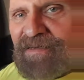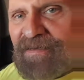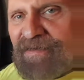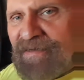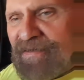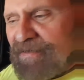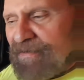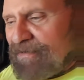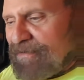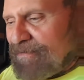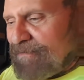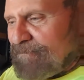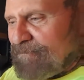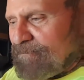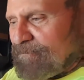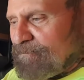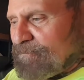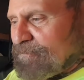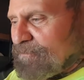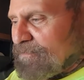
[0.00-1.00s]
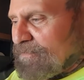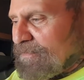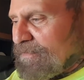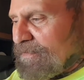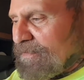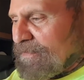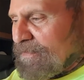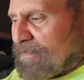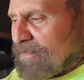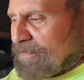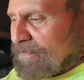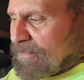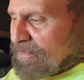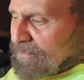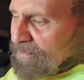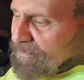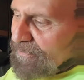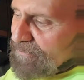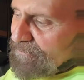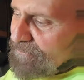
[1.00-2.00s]
uh,
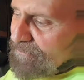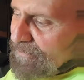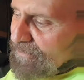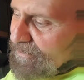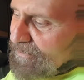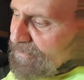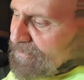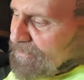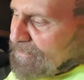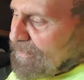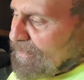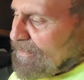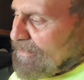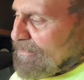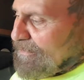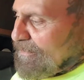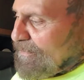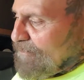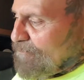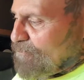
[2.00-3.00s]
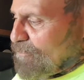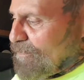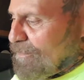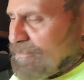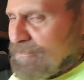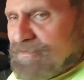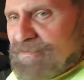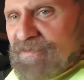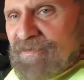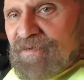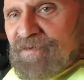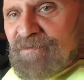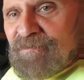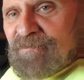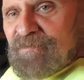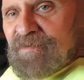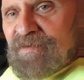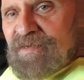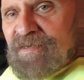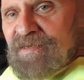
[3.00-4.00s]
I get it lined up right there.
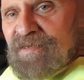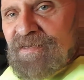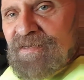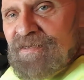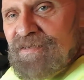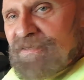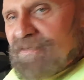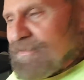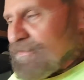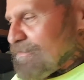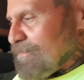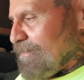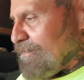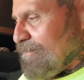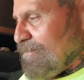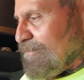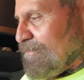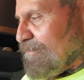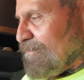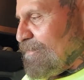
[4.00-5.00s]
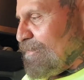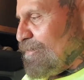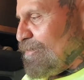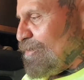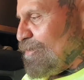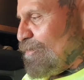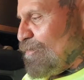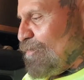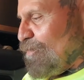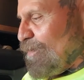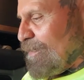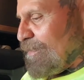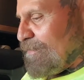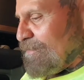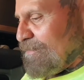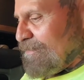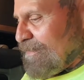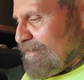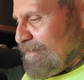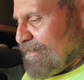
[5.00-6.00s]
So the new
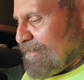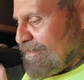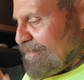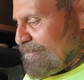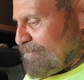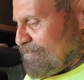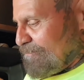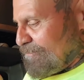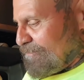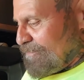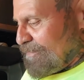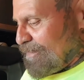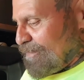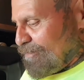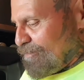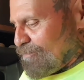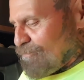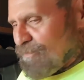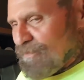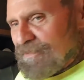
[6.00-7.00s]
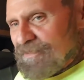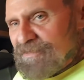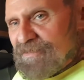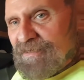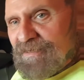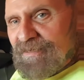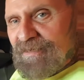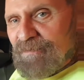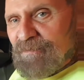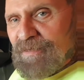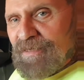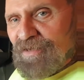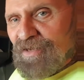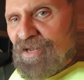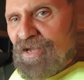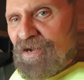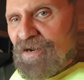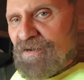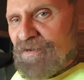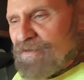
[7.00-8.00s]
one, uh, the old one is a little bit
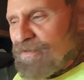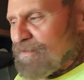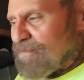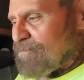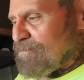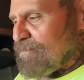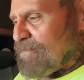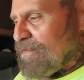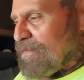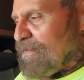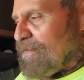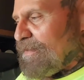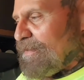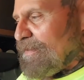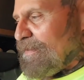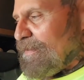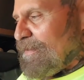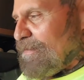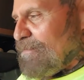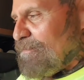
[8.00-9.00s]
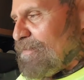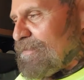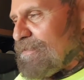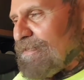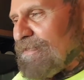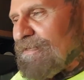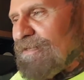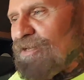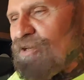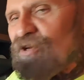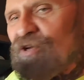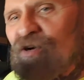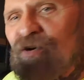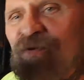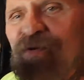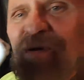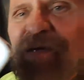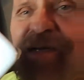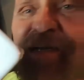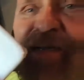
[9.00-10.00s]
longer, but then the new one